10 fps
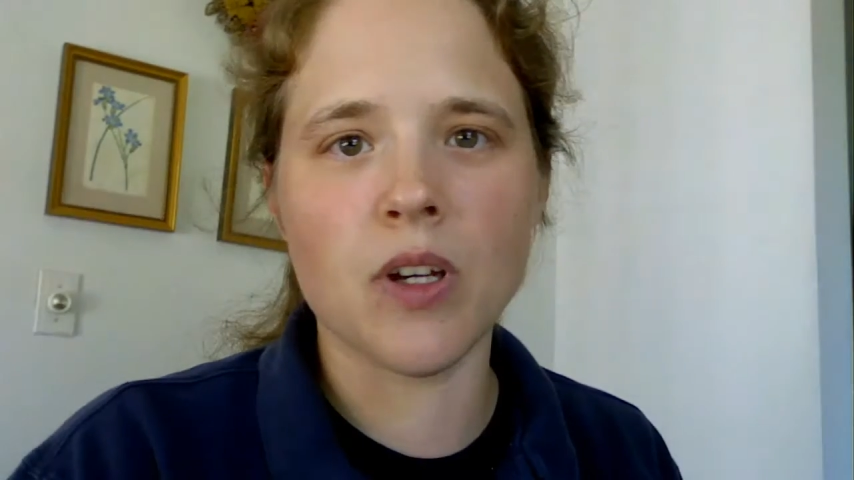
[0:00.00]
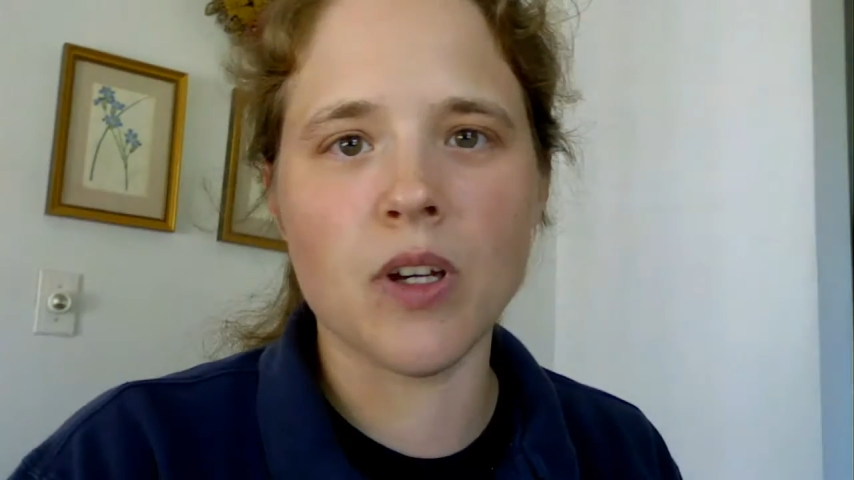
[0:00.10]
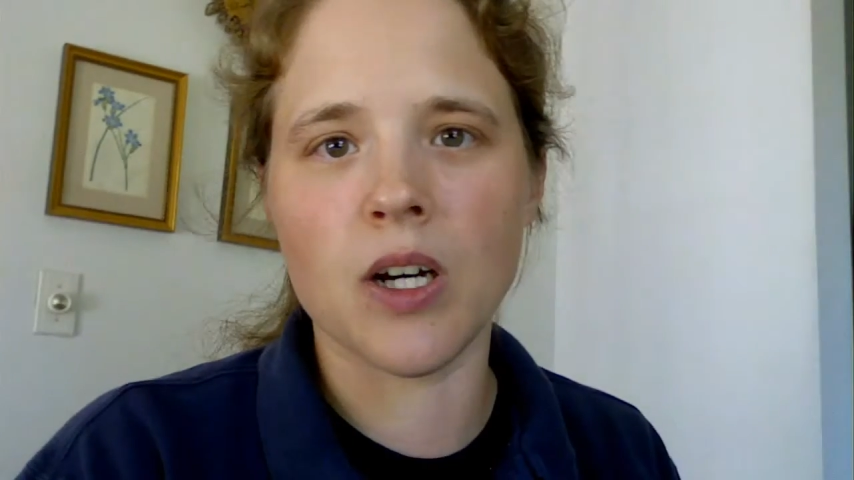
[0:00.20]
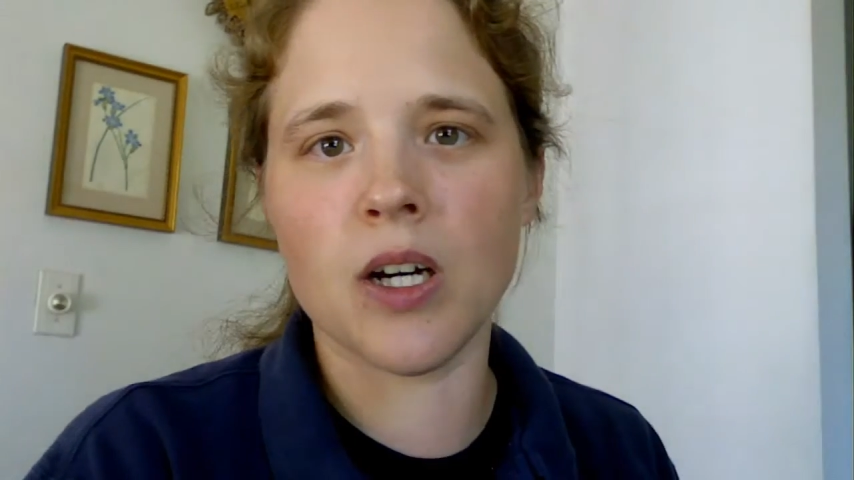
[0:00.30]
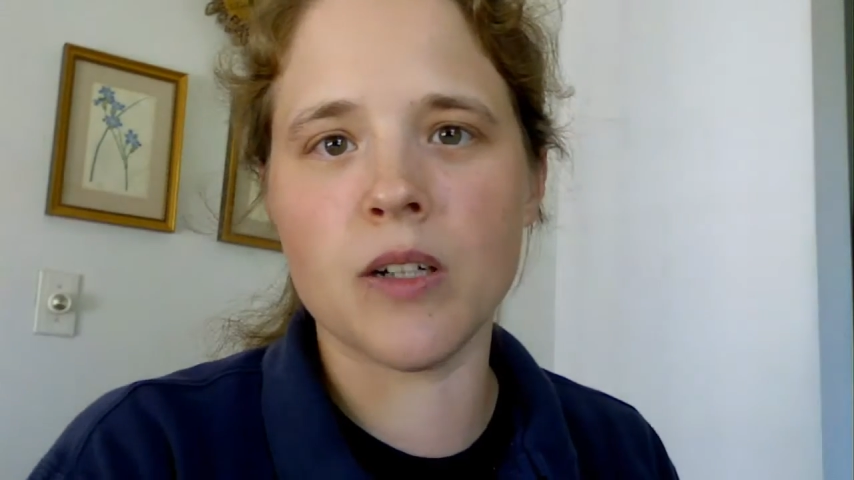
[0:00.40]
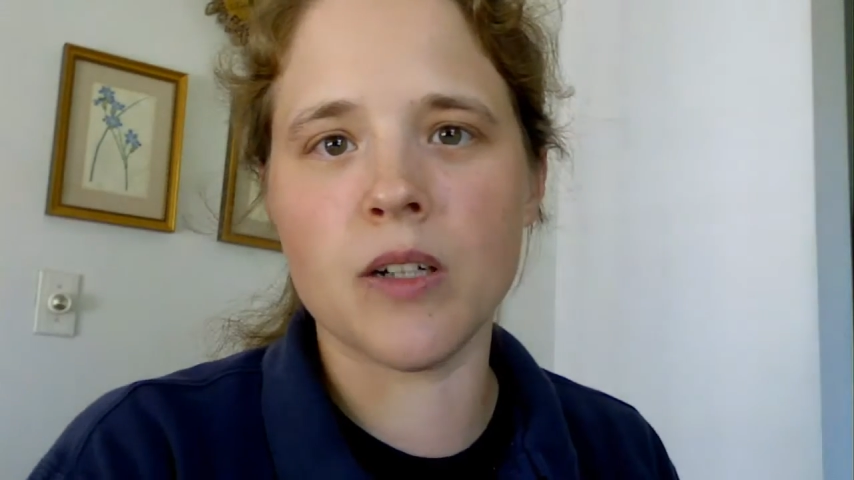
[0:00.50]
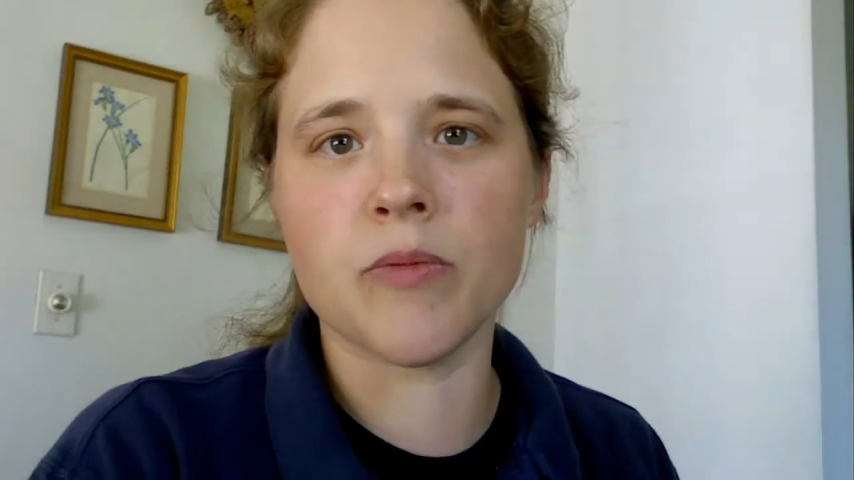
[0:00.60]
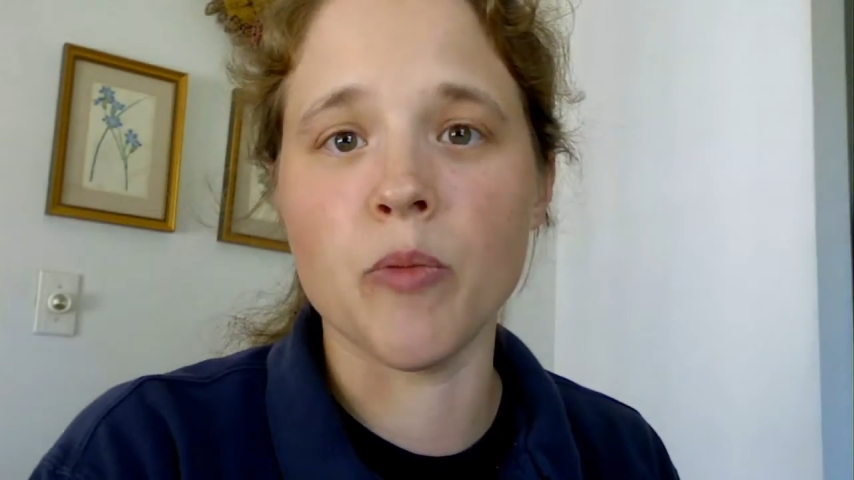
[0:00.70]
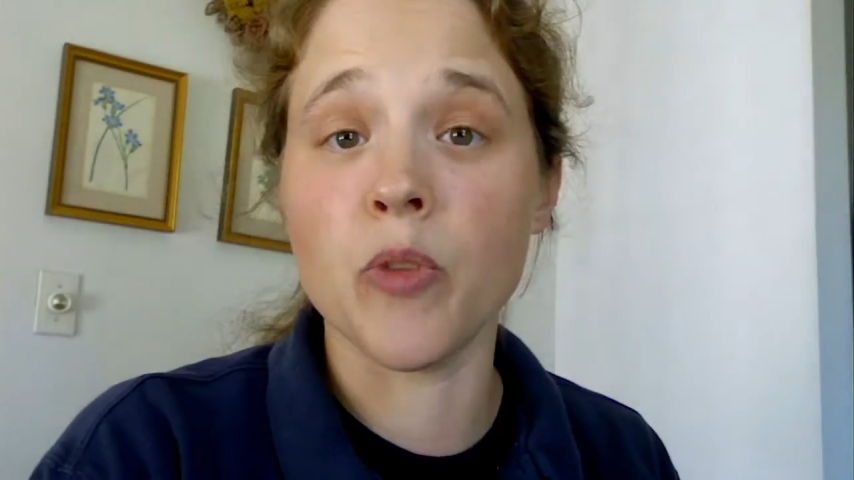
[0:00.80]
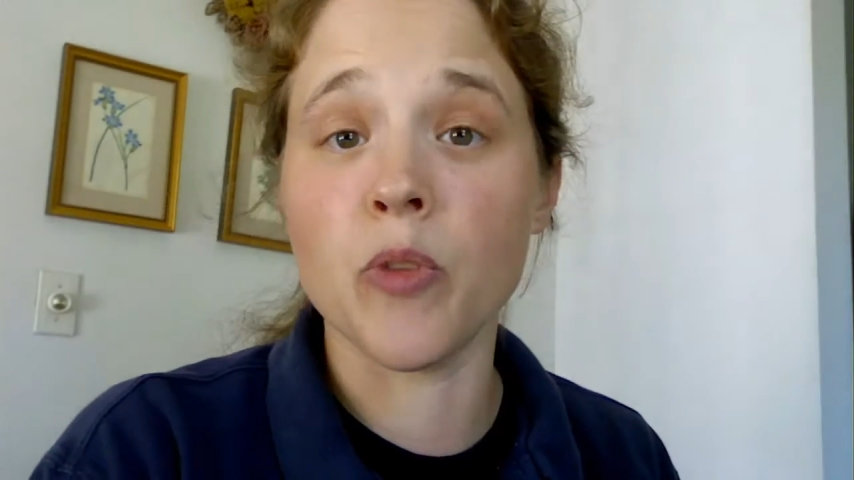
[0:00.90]

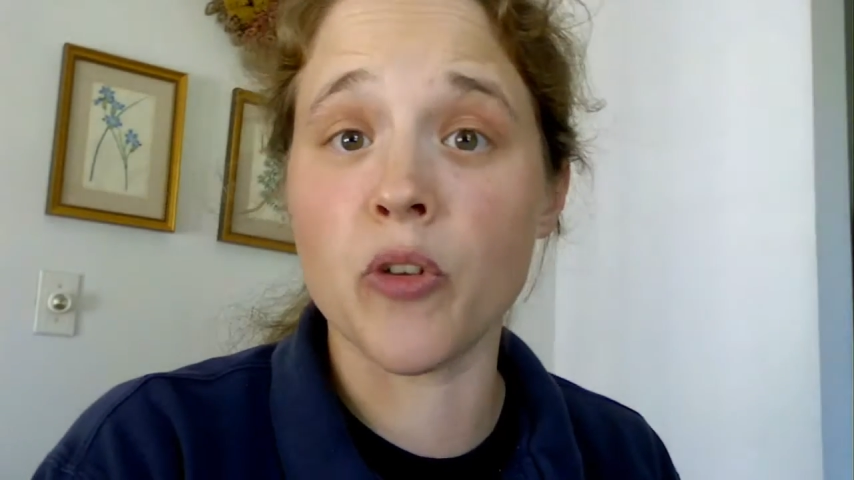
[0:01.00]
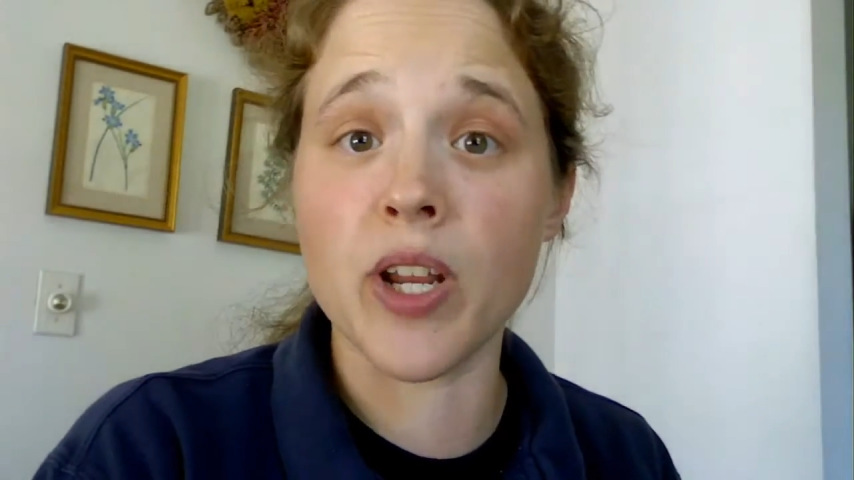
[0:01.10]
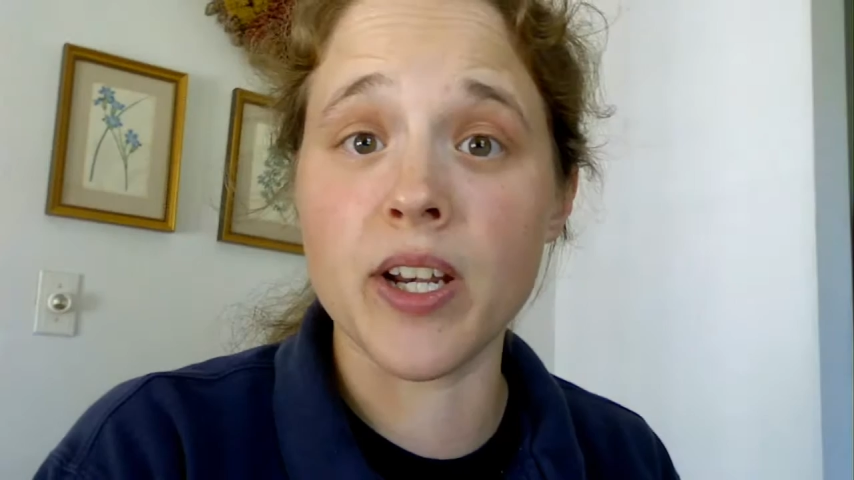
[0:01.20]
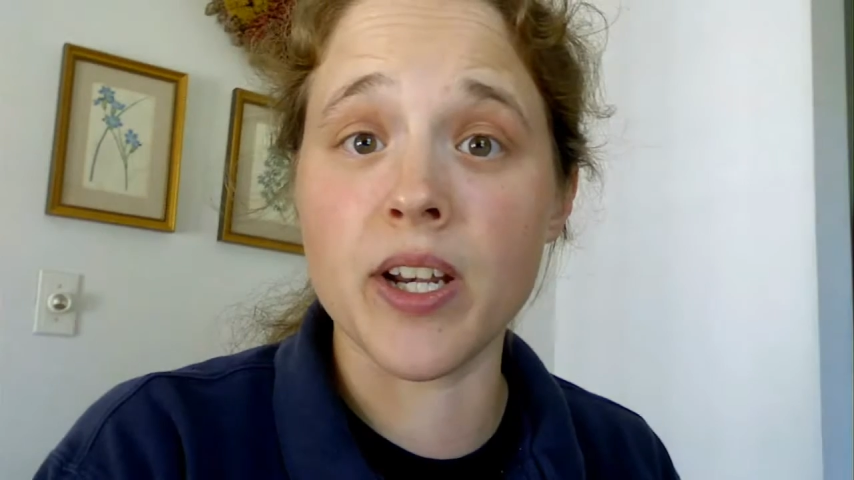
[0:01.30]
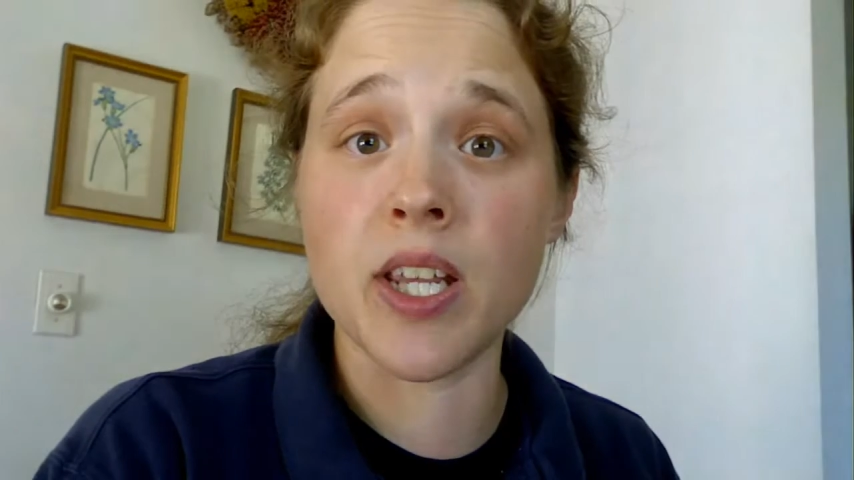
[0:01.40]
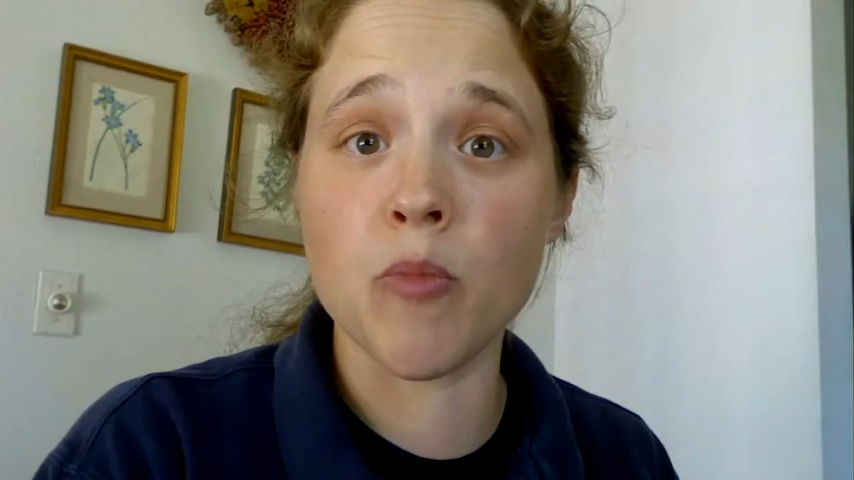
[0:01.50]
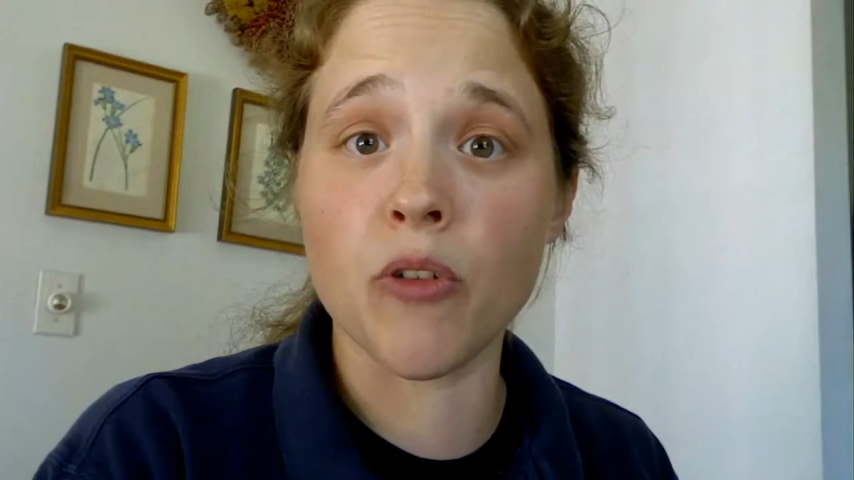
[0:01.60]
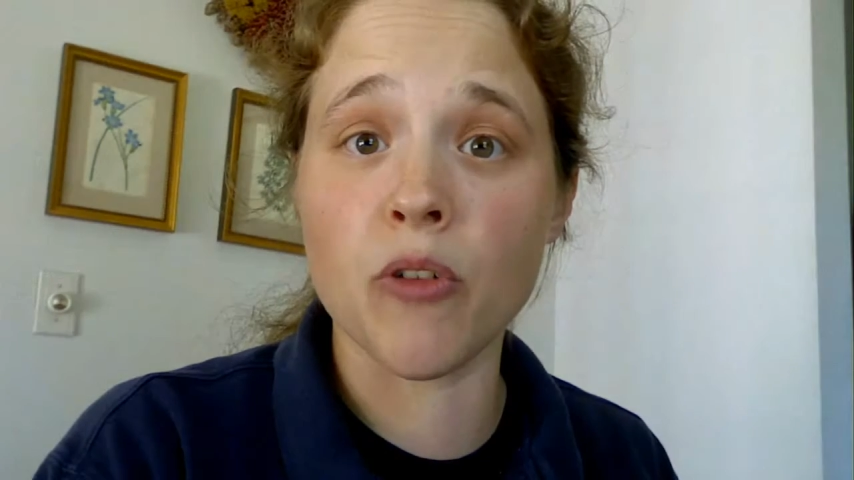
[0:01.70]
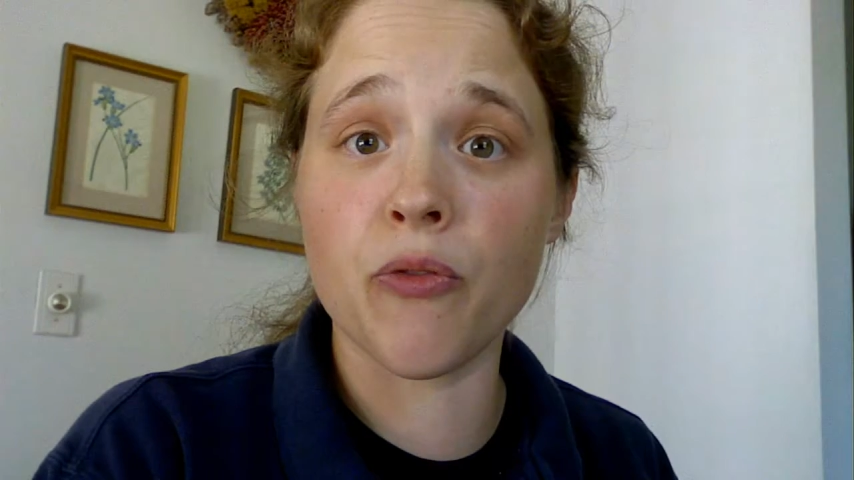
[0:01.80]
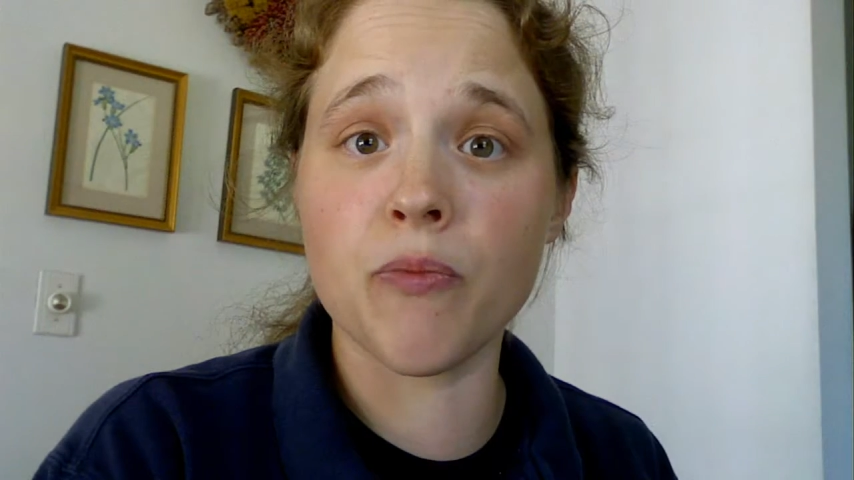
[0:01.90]
we'll create an ebook,